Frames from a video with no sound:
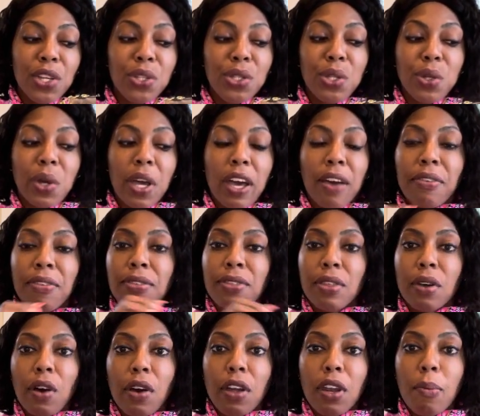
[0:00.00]
to have
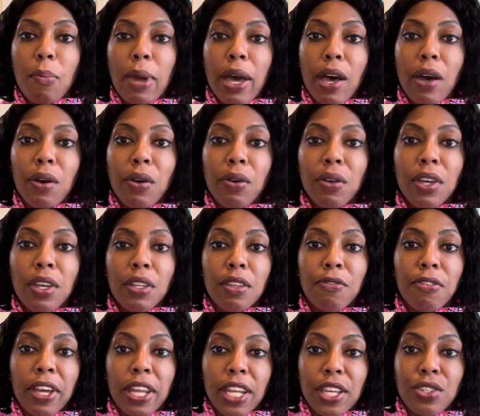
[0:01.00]
thought about
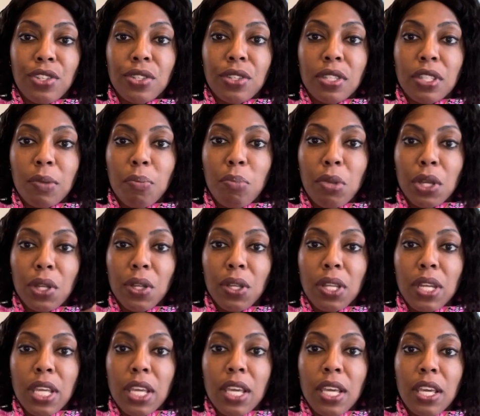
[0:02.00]
financial
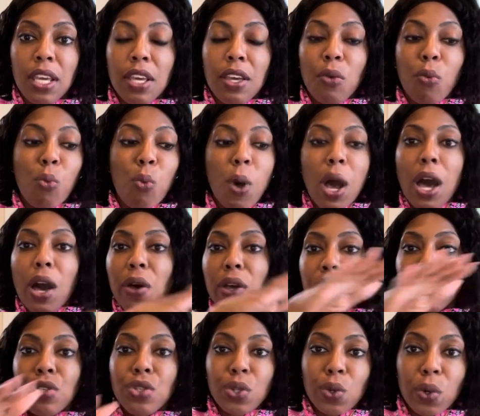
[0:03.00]
stability while
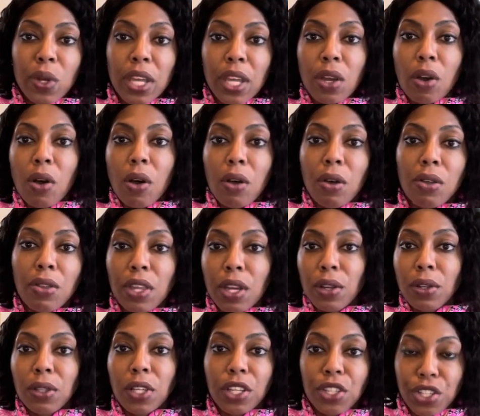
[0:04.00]
enjoying all their
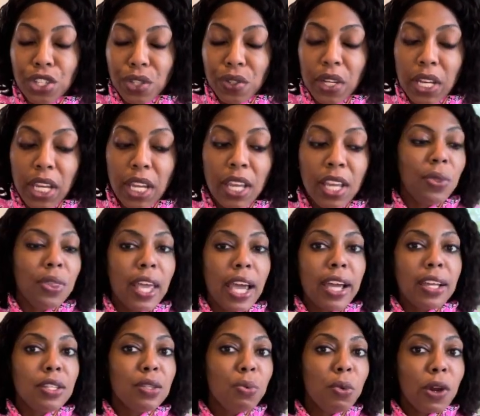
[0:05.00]
luxury.
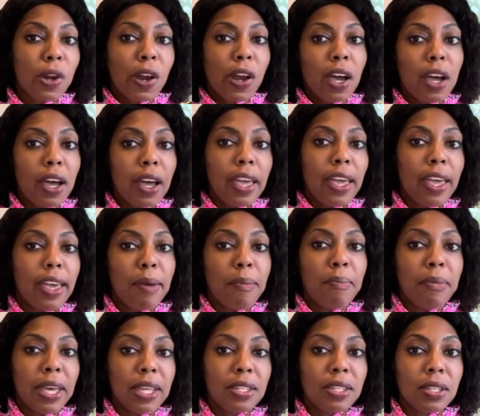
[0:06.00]
That's where I am
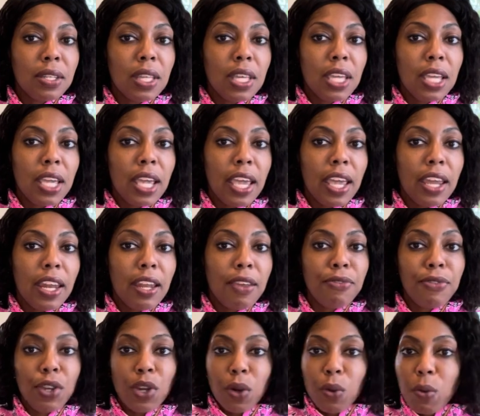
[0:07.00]
mentally. And if
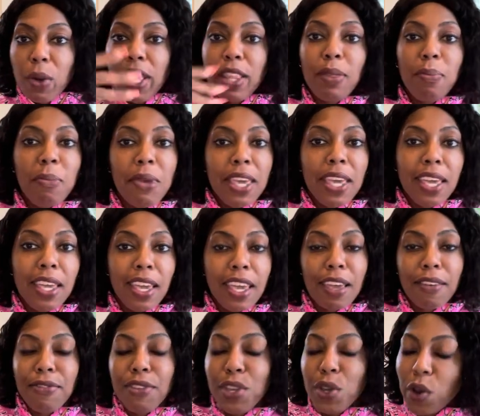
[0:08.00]
you're with me,
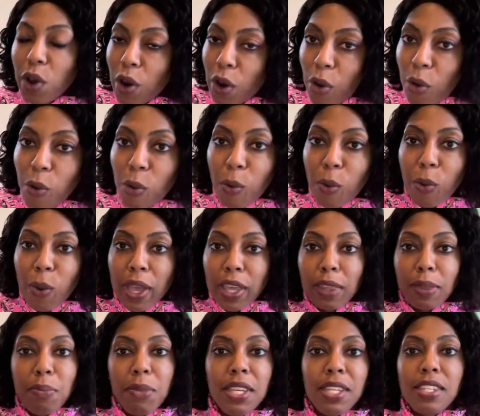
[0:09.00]
if you are
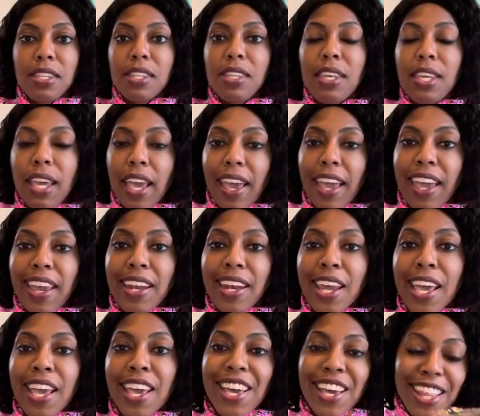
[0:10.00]
with me to the end,
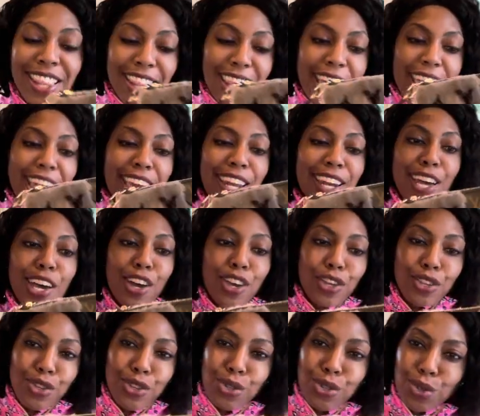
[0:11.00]
then a
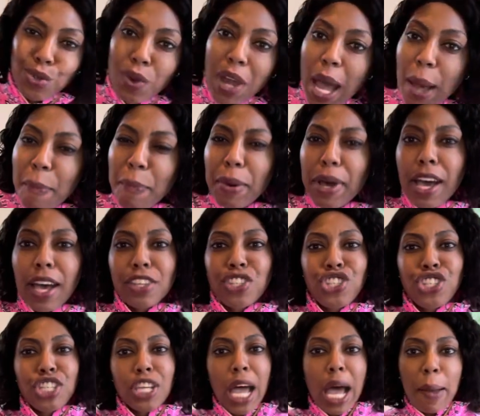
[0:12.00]
uh, drop a
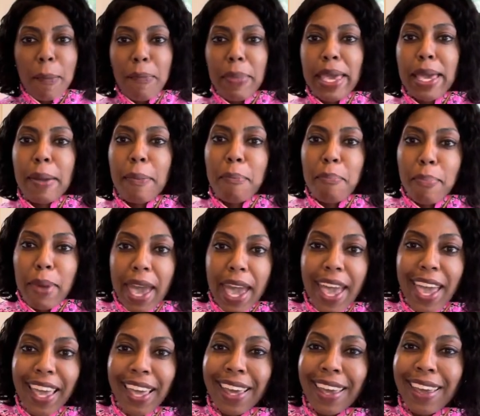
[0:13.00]
shopping
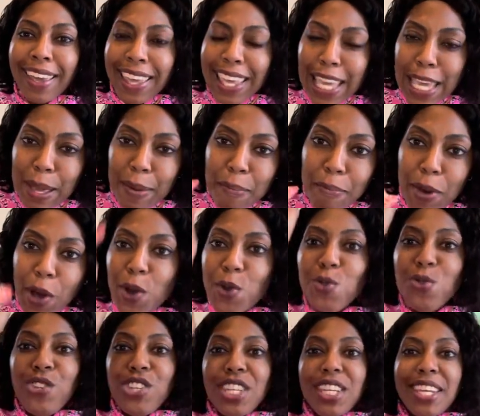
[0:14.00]
bag
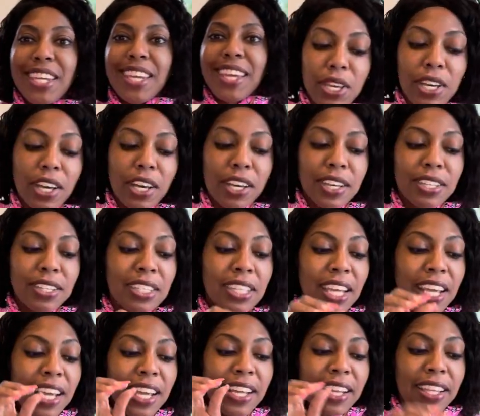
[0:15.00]
emoji because
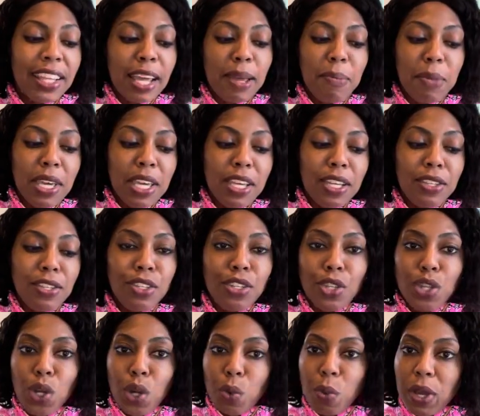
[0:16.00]
that means
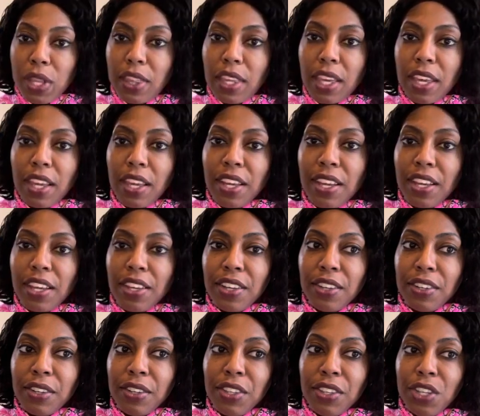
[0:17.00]
you're with it.
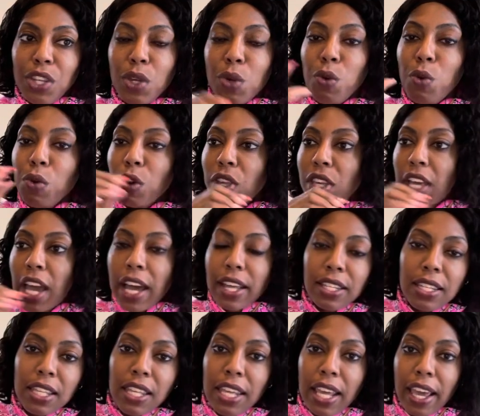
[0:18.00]
You got
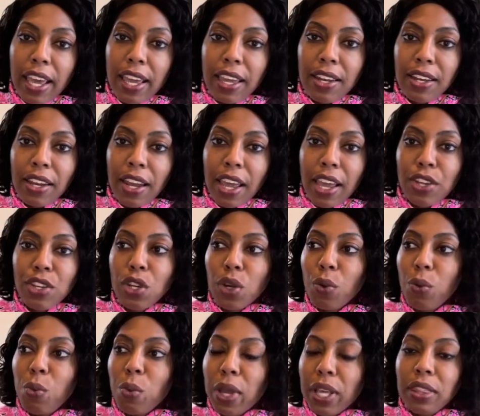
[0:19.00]
to the end and you're
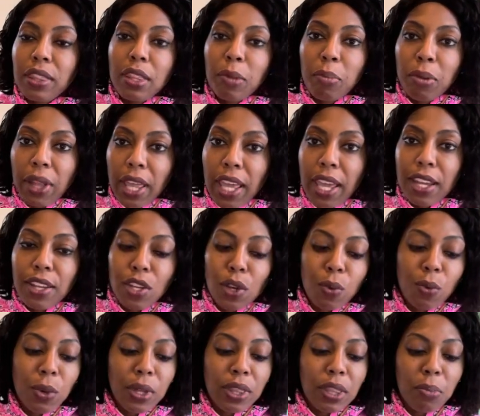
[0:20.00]
with the plan. You're
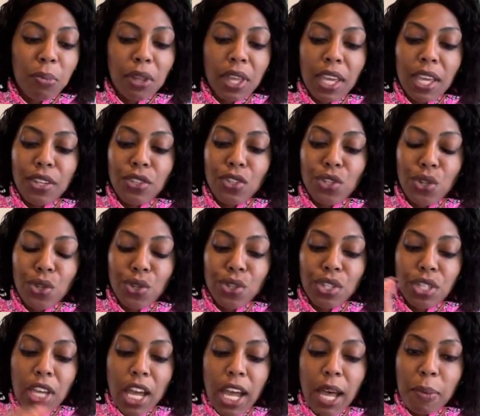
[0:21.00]
with the plan to
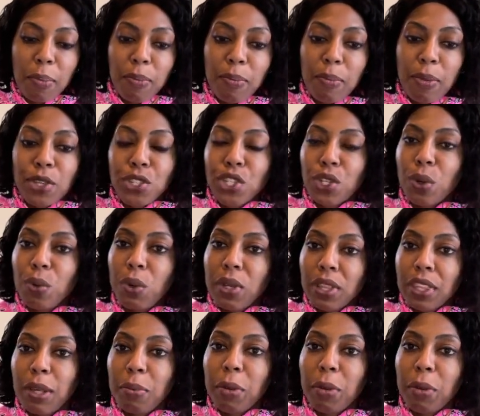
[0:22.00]
shop, but you're with the